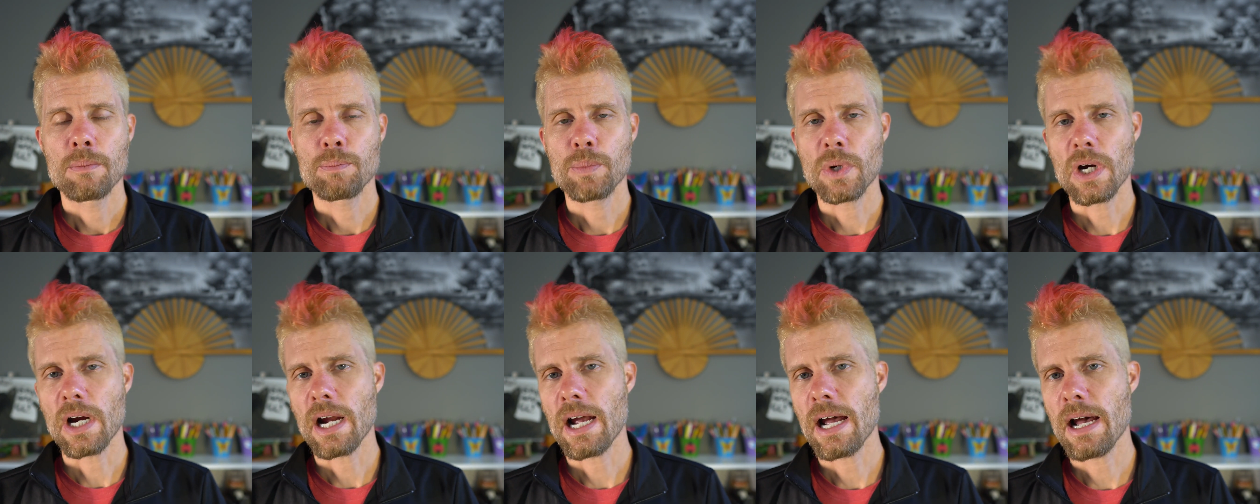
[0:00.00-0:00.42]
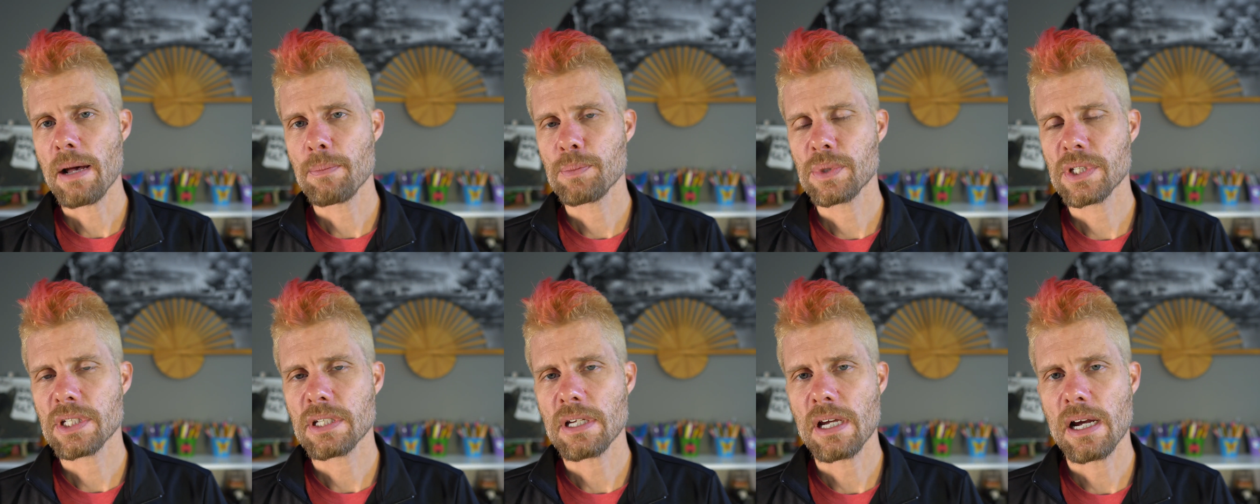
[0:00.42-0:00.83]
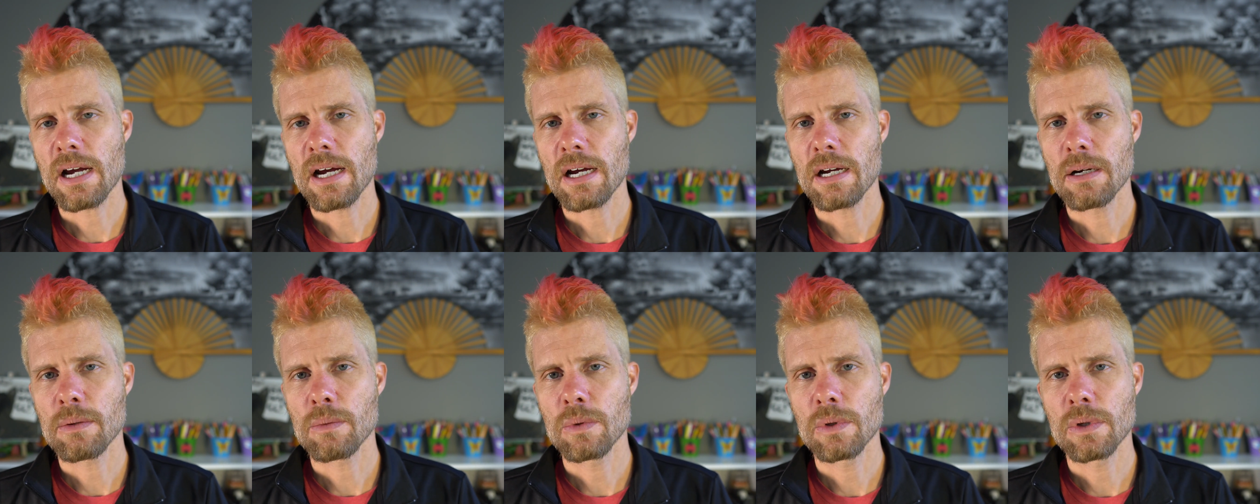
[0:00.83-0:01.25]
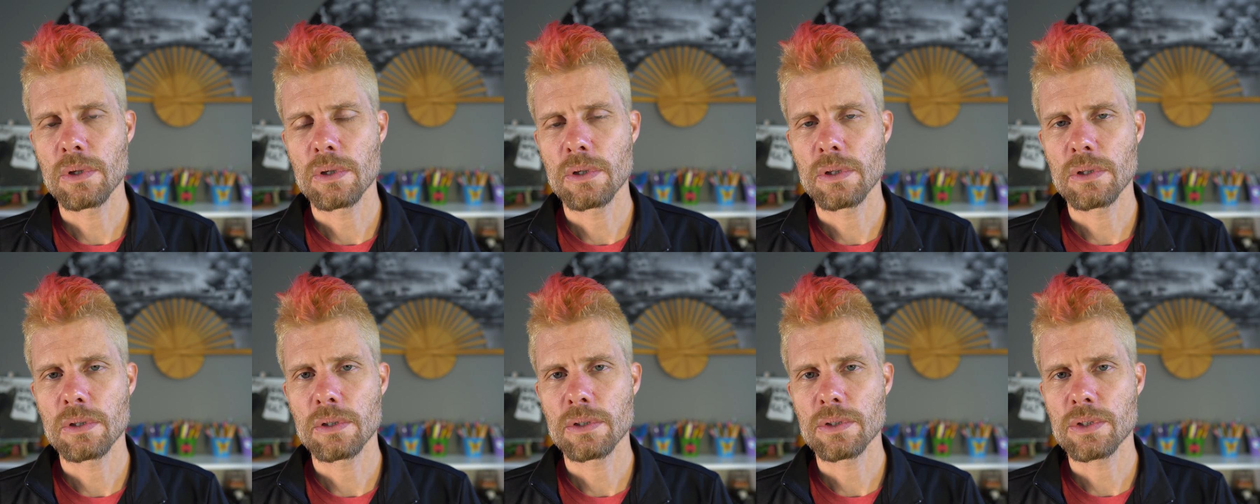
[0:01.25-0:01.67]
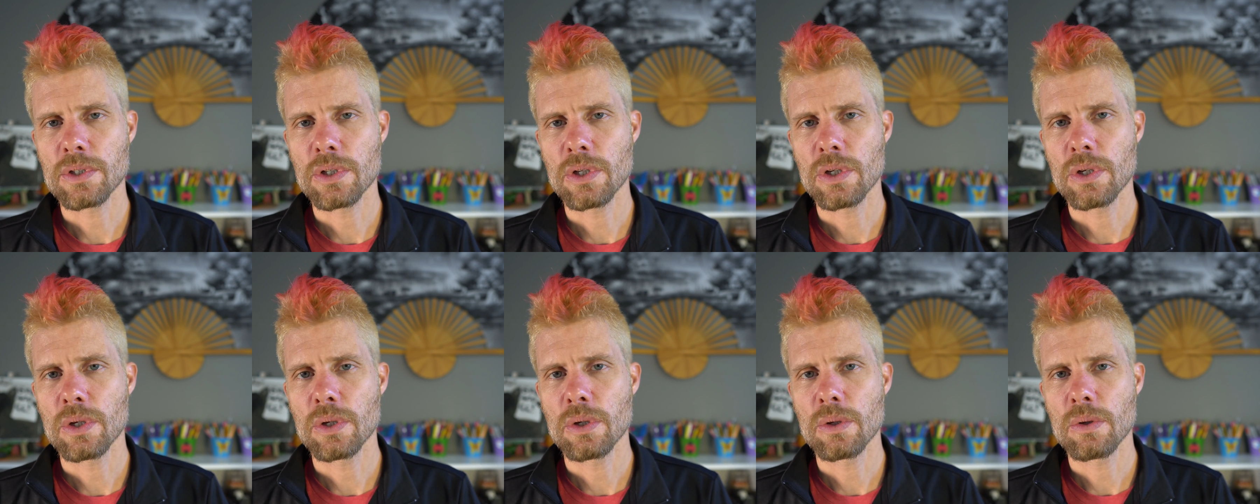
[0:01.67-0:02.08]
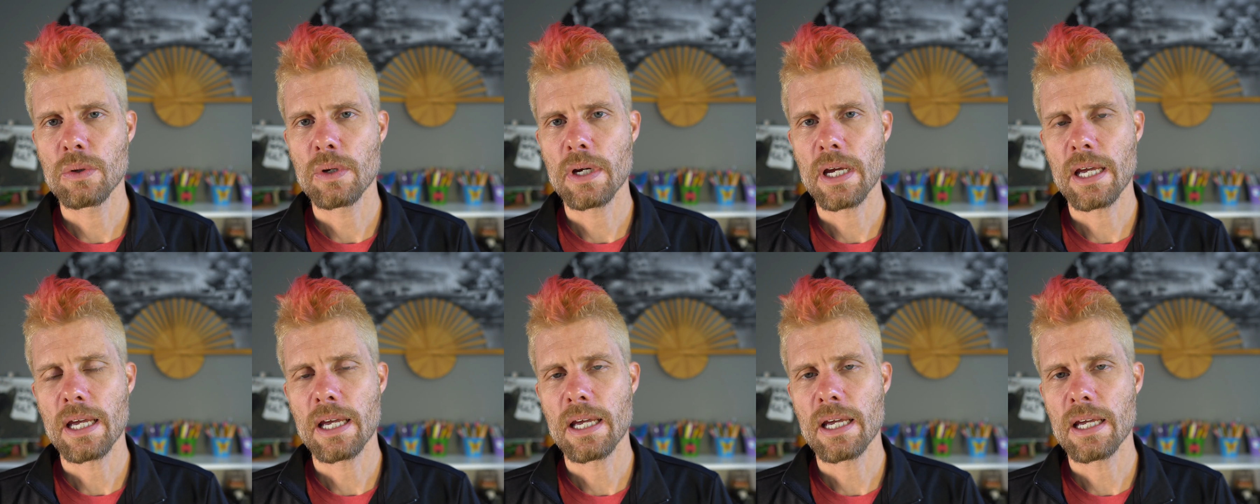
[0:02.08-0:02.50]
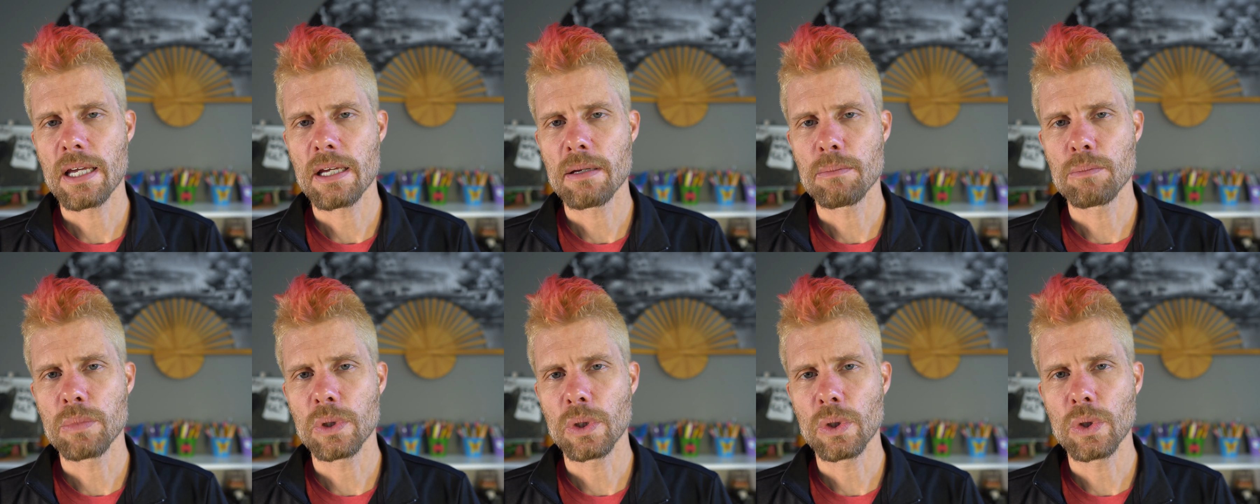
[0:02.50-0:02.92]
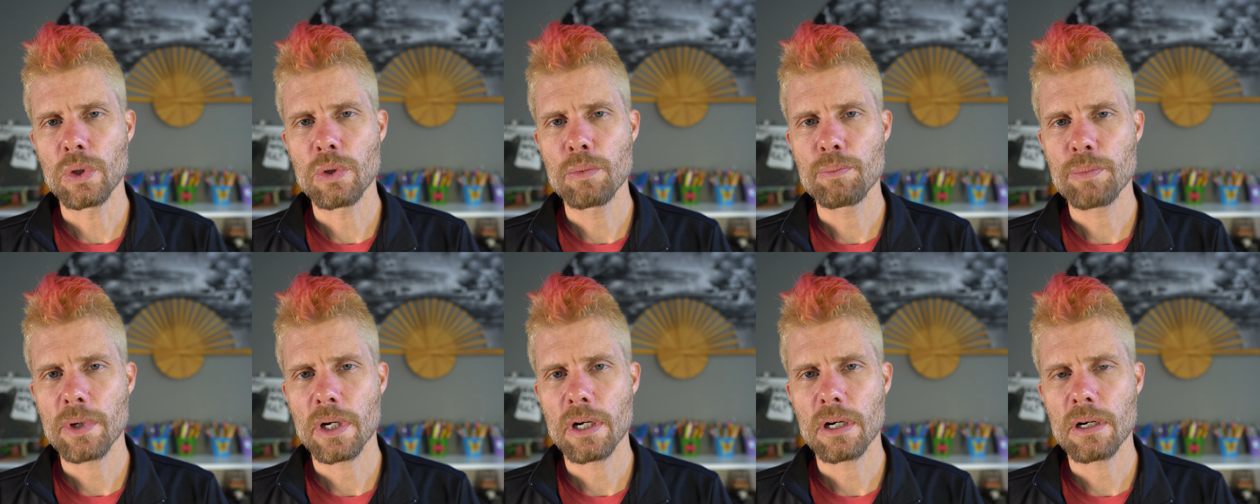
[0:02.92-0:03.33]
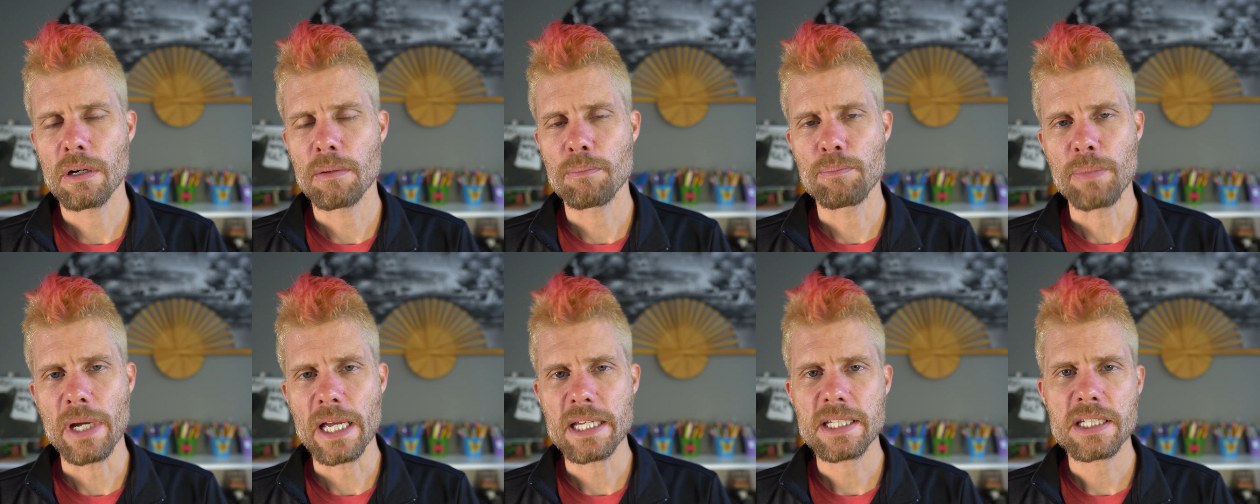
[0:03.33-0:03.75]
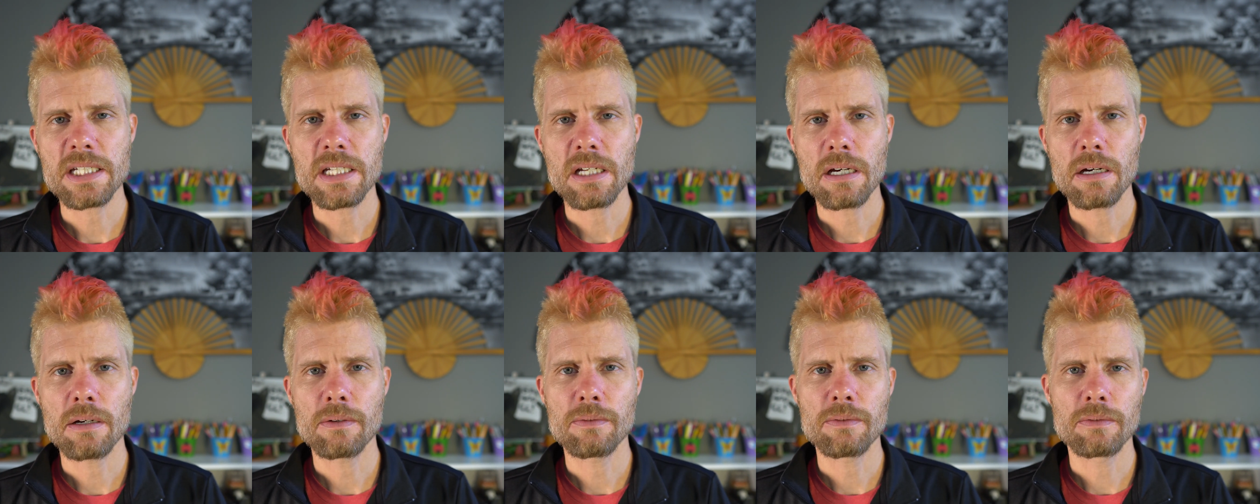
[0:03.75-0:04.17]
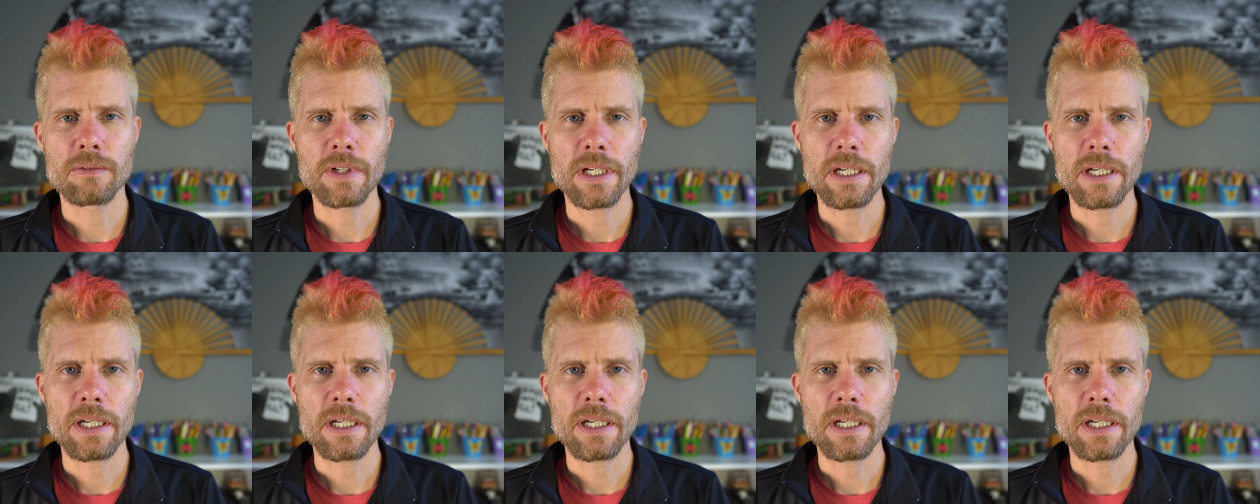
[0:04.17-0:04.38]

Perhaps I will do a blooper best of